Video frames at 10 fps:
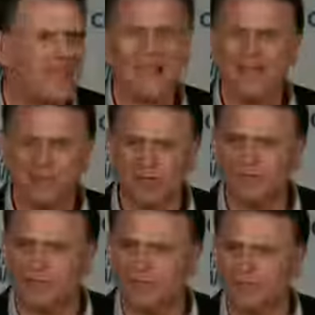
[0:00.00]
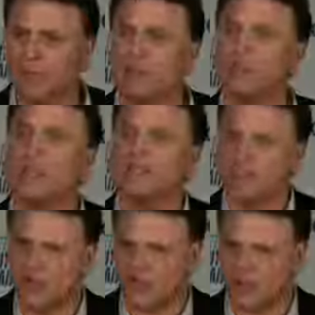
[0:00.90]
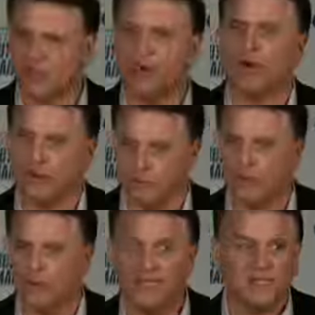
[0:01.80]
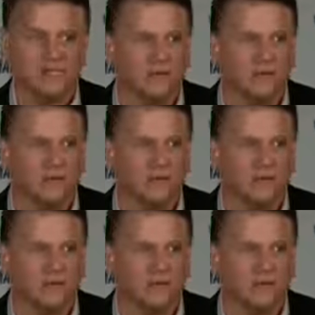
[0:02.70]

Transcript: They have perspective, maybe thrust onto them for all the wrong reasons.